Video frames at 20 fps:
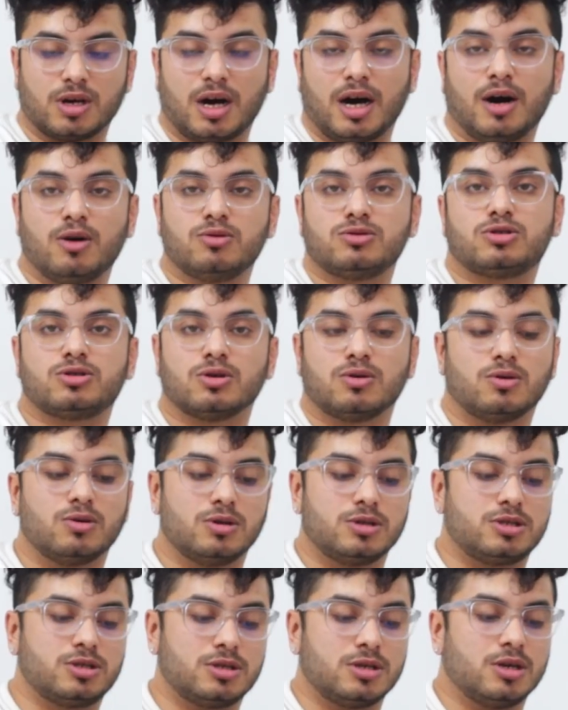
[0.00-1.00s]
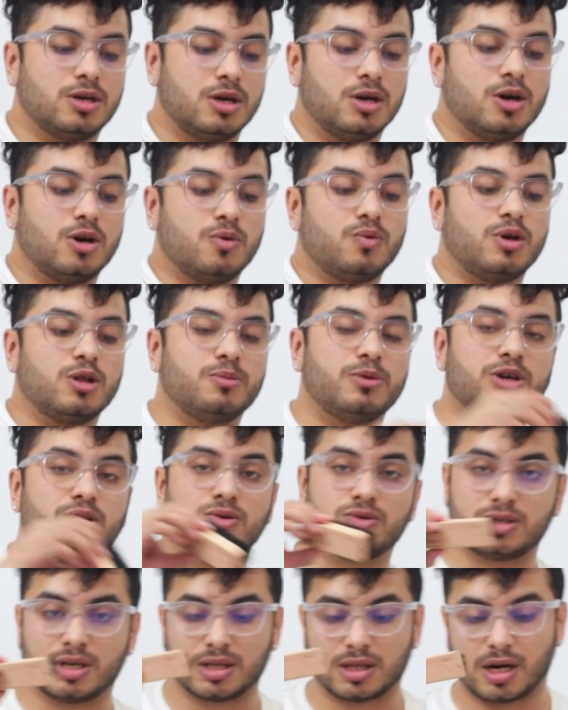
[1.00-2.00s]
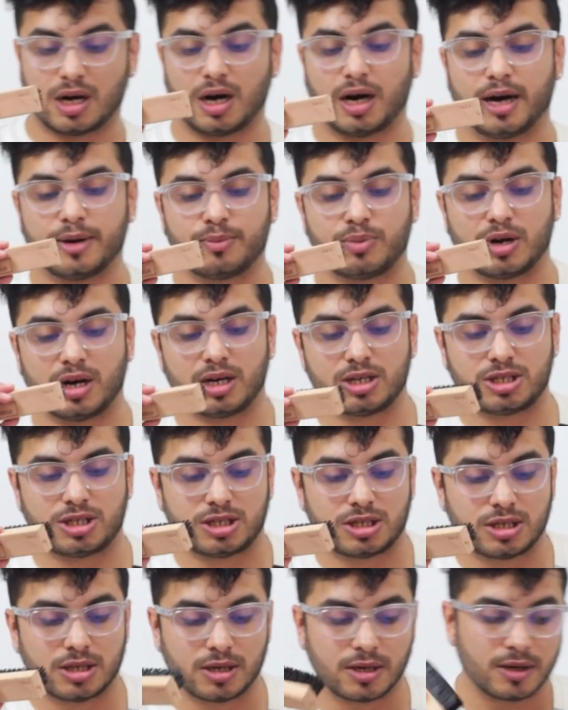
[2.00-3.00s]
the outsoles, we'll be using the hard brush.